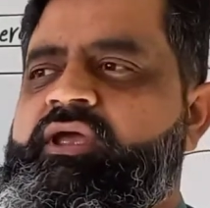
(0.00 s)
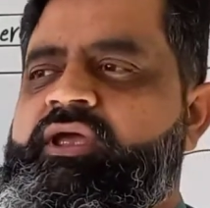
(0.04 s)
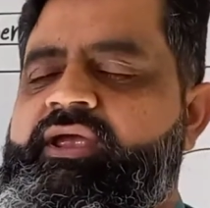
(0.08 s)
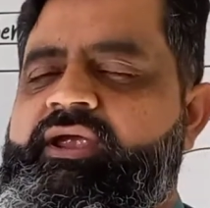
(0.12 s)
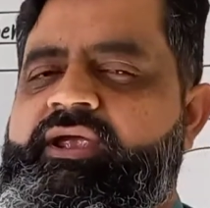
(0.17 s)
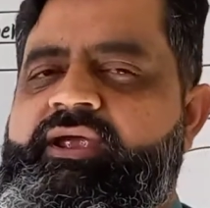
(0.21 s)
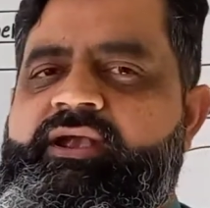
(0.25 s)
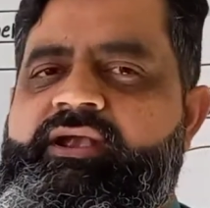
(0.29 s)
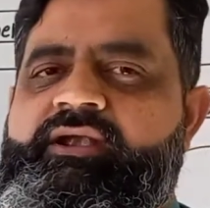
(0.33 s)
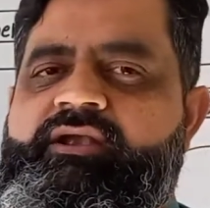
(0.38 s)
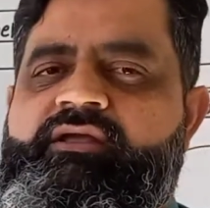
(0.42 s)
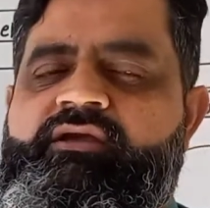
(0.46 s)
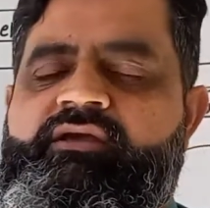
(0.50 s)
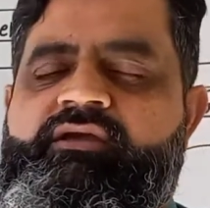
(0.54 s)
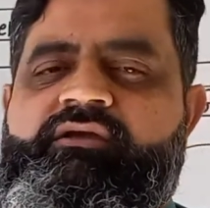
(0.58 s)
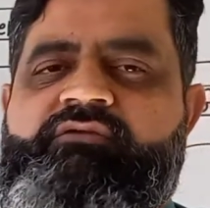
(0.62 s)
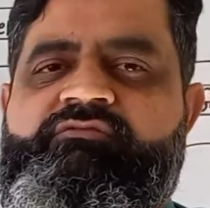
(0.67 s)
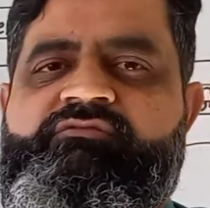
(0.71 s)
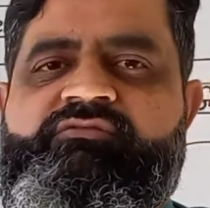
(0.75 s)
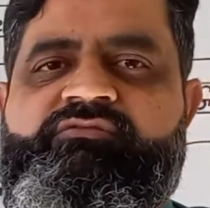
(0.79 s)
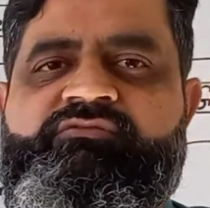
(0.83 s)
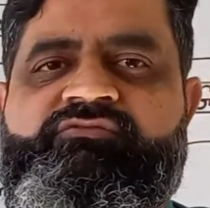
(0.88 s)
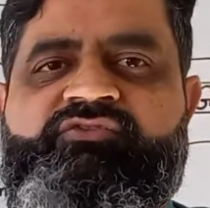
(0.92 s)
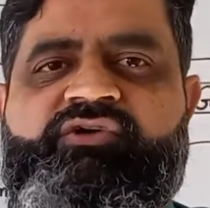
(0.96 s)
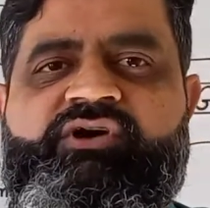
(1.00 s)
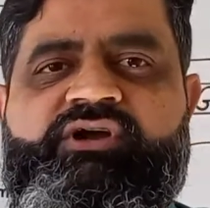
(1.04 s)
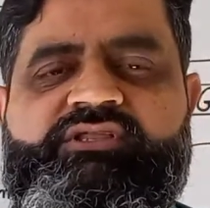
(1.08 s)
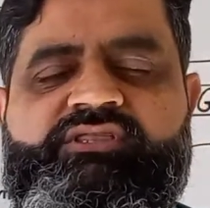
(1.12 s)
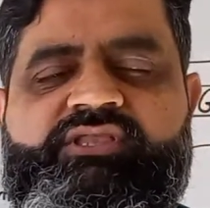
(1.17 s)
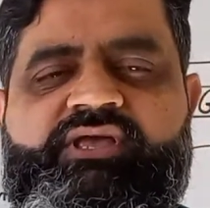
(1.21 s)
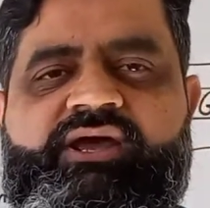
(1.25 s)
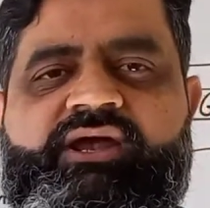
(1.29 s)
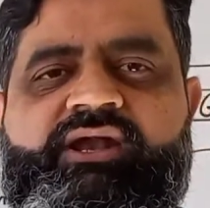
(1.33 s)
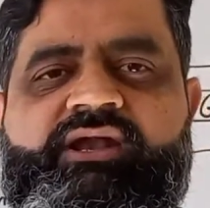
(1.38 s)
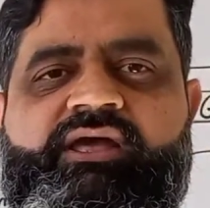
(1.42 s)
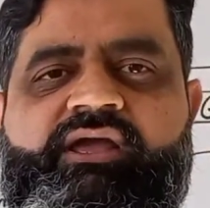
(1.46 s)
and uh, for
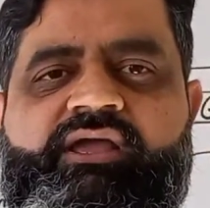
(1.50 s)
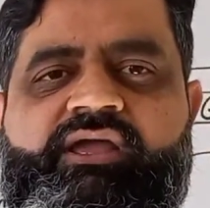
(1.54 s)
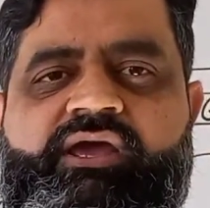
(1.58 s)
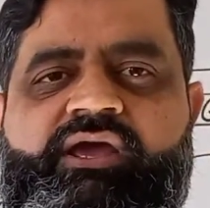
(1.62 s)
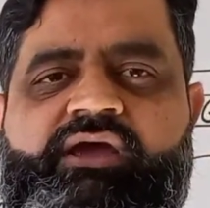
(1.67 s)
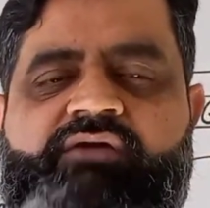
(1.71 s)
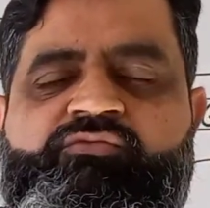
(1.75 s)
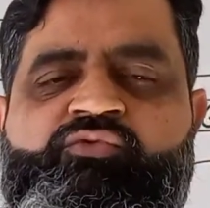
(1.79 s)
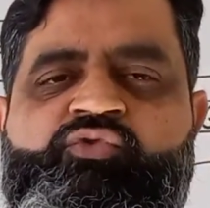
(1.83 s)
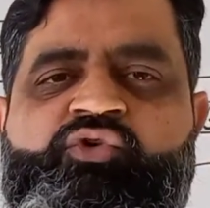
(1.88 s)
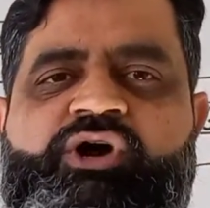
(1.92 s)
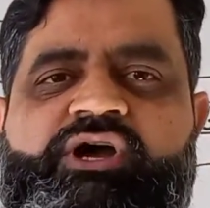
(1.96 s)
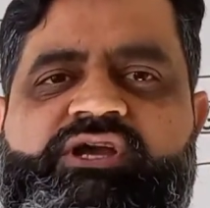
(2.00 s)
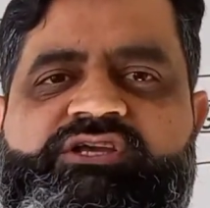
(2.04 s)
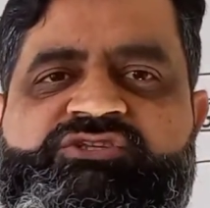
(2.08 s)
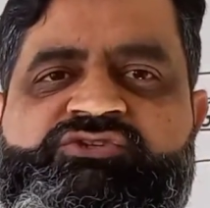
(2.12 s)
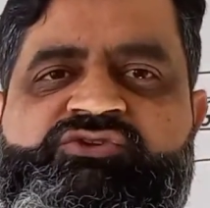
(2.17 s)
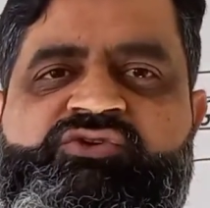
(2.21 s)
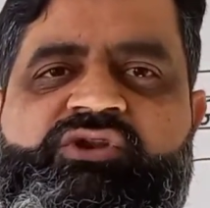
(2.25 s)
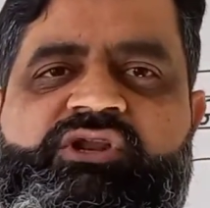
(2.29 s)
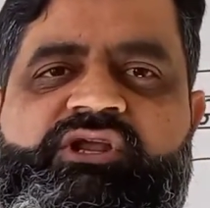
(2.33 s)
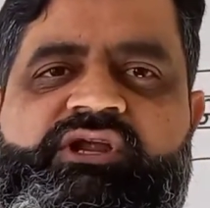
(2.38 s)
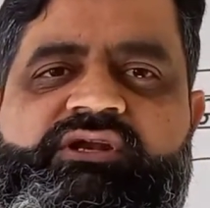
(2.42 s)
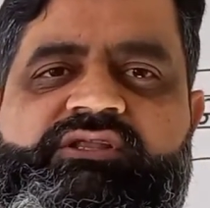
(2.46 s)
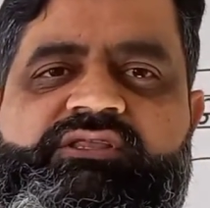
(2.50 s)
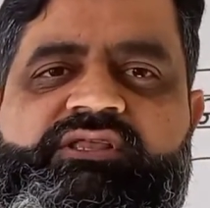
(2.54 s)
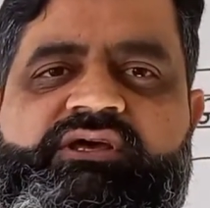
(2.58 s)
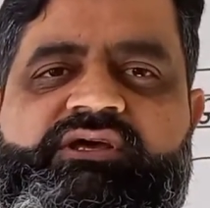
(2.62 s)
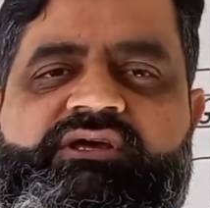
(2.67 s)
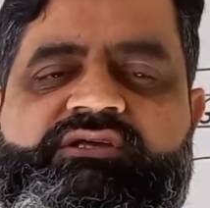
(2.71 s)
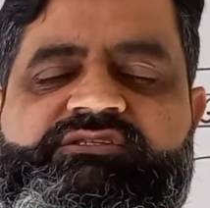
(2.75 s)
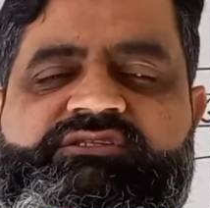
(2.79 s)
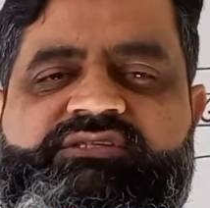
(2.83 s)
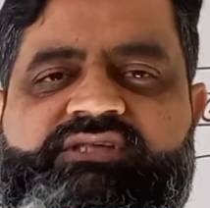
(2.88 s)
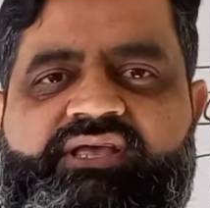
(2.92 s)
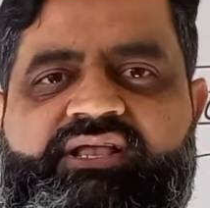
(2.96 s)
that I have to isolate
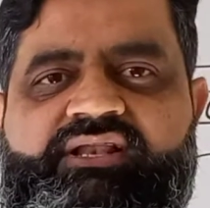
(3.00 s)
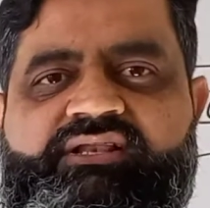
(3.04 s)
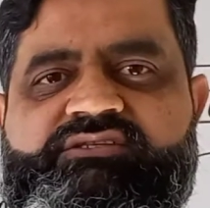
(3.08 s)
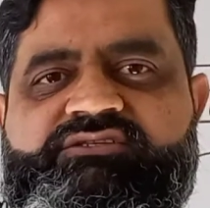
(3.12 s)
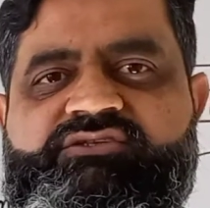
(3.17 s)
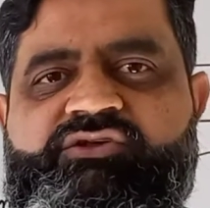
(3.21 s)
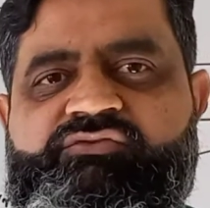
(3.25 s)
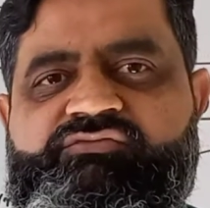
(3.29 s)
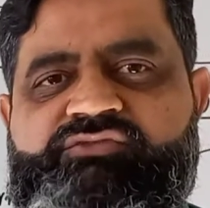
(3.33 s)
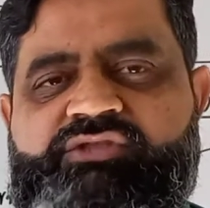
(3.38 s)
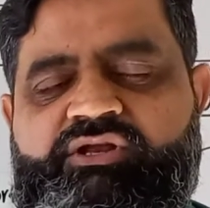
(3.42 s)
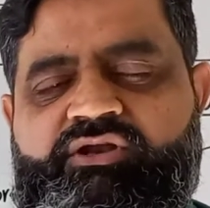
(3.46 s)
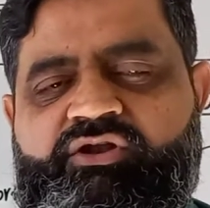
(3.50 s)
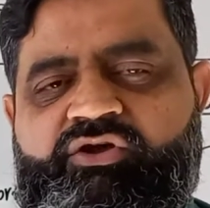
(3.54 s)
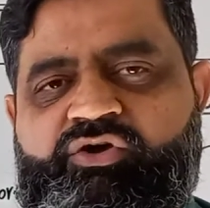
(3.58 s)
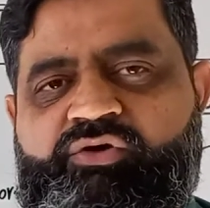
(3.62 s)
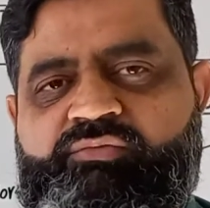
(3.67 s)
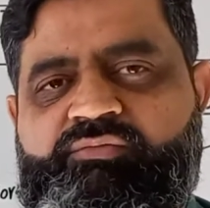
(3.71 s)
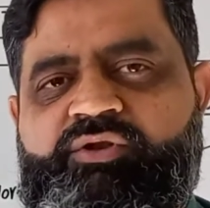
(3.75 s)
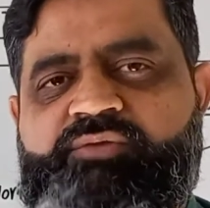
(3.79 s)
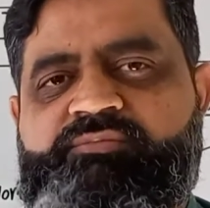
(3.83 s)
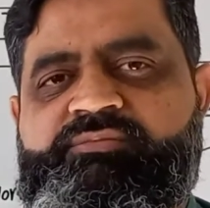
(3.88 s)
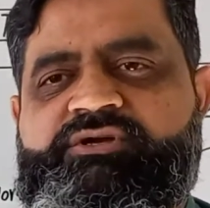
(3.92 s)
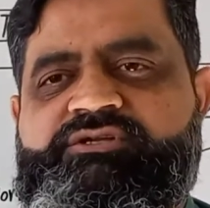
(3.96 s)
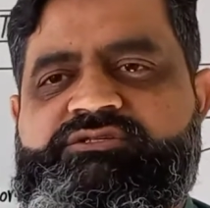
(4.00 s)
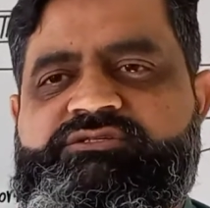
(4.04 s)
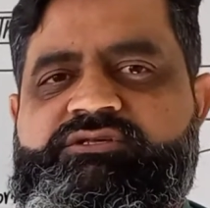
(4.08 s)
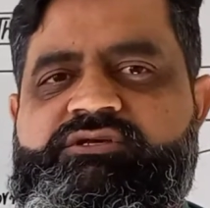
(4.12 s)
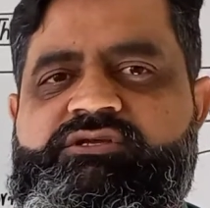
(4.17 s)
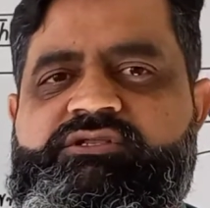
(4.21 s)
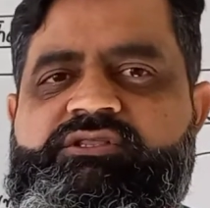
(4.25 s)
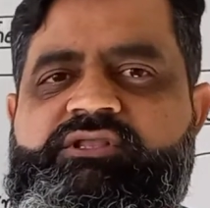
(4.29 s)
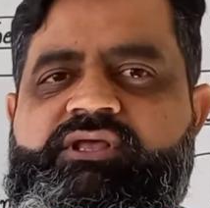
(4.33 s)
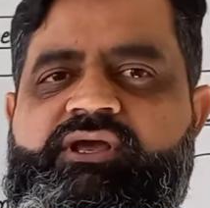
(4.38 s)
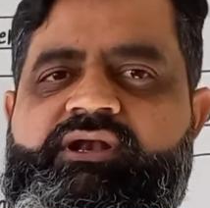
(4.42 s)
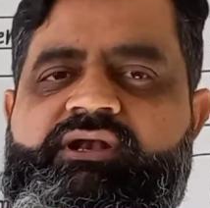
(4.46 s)
the cells of the normal
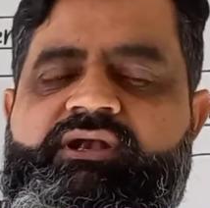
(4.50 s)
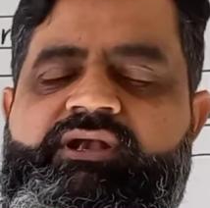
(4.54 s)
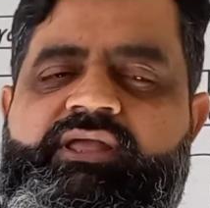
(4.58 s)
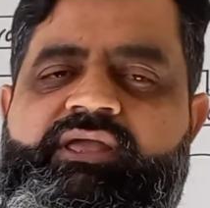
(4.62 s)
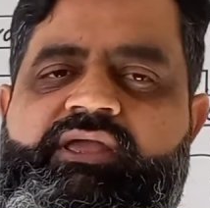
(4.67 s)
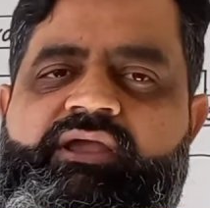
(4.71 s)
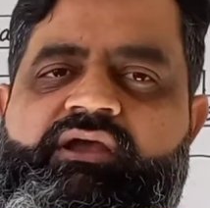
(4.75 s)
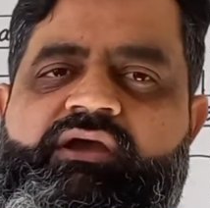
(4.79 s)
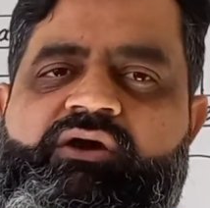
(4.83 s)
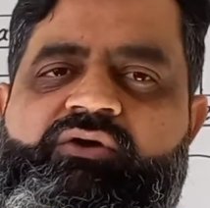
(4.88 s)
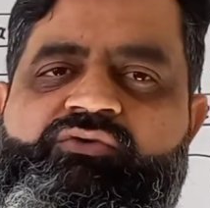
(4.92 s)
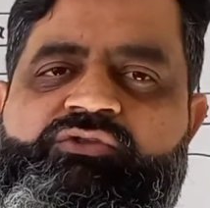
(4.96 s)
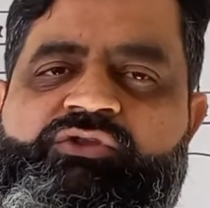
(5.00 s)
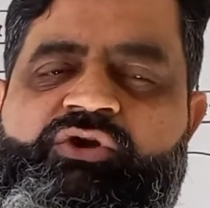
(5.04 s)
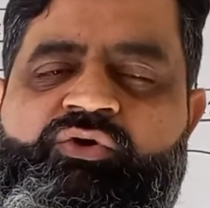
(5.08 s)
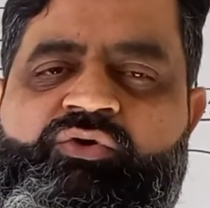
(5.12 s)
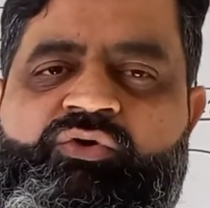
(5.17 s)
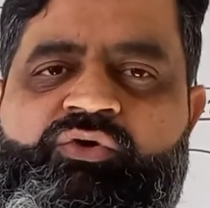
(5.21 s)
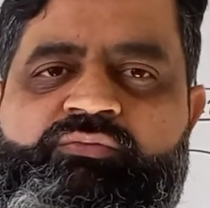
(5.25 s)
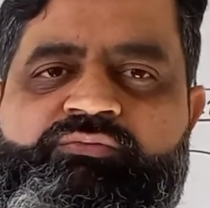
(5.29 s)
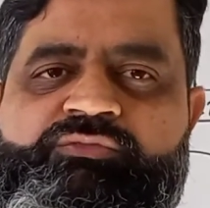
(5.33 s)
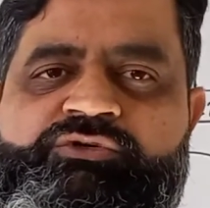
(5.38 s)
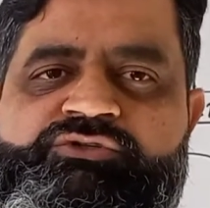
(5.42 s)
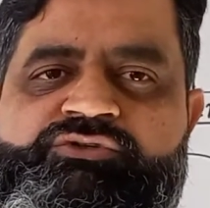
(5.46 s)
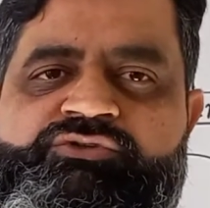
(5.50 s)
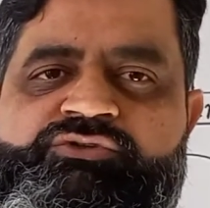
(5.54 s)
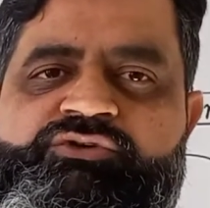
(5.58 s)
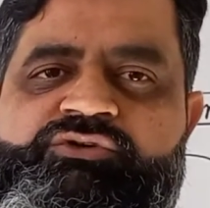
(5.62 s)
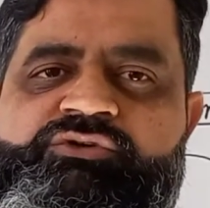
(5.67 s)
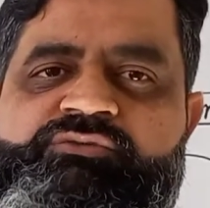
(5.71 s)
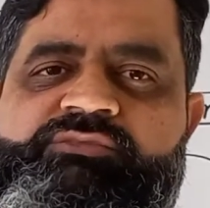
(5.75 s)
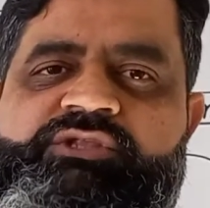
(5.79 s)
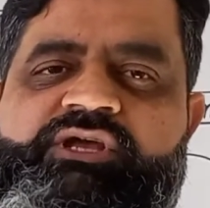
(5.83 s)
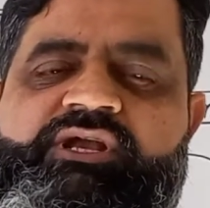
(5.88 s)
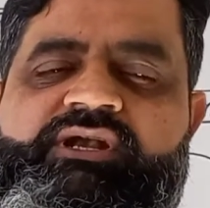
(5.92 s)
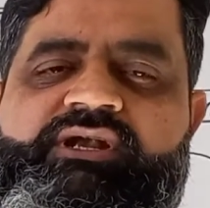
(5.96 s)
person then take out the
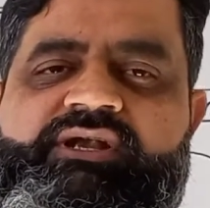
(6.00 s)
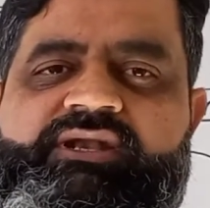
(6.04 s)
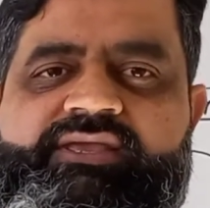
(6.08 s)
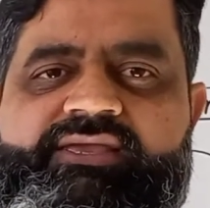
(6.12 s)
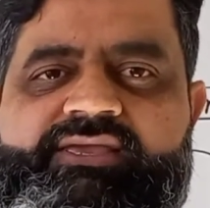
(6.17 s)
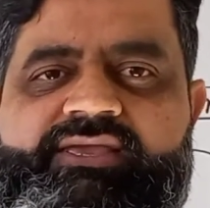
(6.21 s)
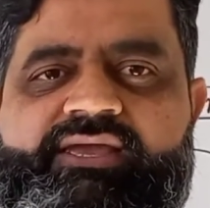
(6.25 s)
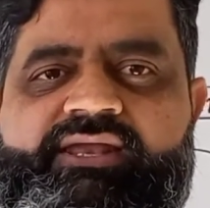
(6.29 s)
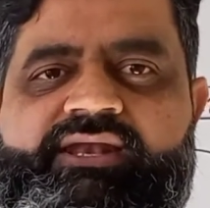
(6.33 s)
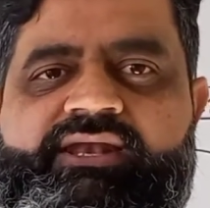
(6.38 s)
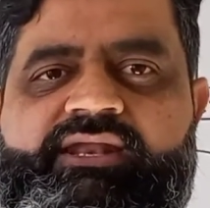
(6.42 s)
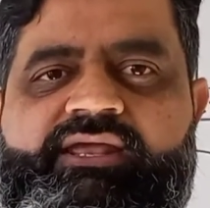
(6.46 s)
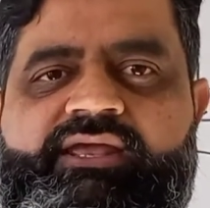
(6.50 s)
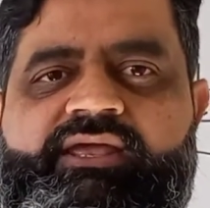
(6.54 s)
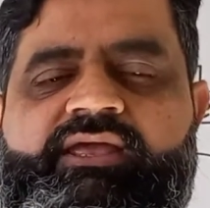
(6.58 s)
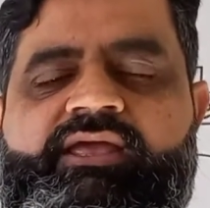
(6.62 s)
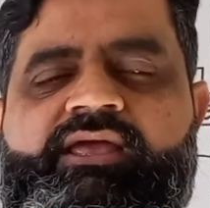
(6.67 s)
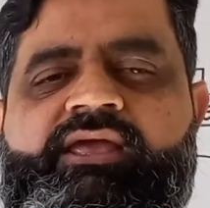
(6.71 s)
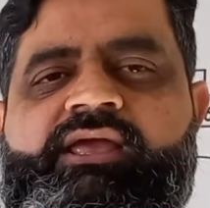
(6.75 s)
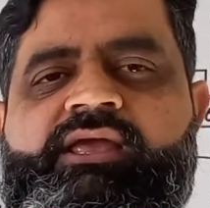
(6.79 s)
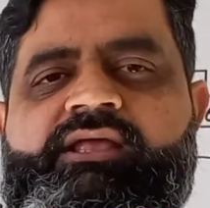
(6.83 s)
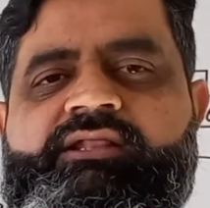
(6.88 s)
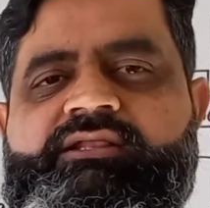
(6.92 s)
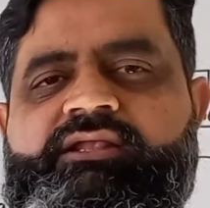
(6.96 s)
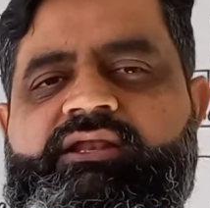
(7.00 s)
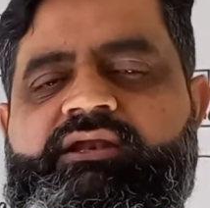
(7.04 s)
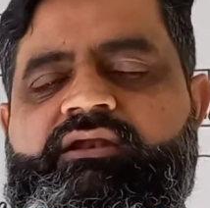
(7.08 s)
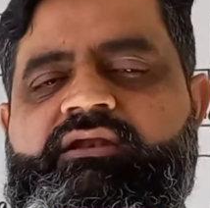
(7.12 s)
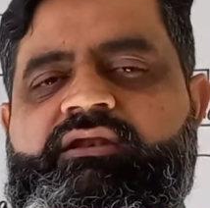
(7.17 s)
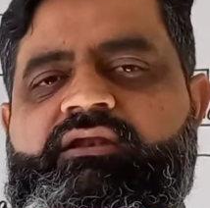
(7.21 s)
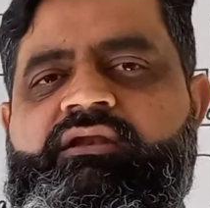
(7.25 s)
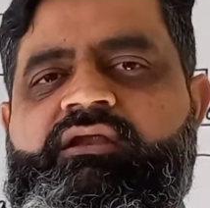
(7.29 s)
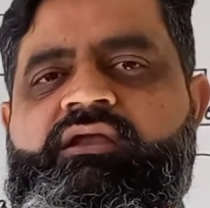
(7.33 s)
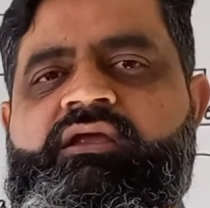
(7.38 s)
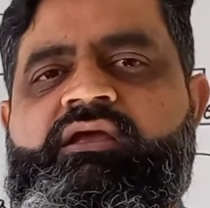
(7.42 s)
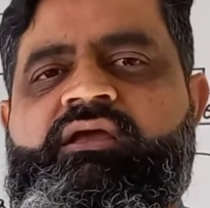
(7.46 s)
chromosome then DNA then